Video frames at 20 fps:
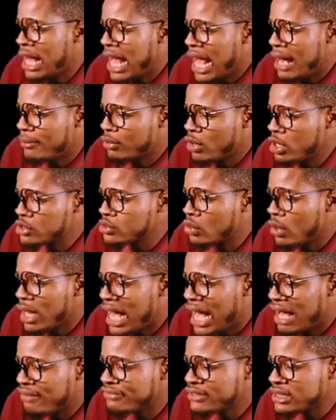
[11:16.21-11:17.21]
I'm going to
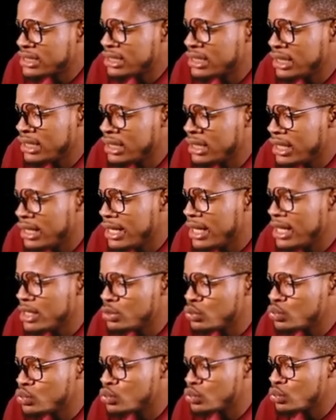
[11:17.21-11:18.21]
have
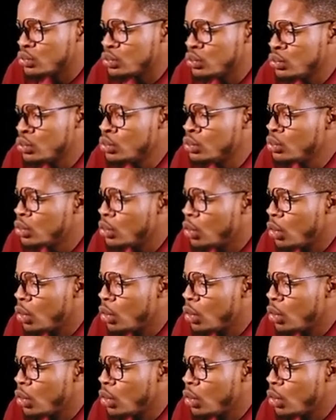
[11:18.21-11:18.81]
CA2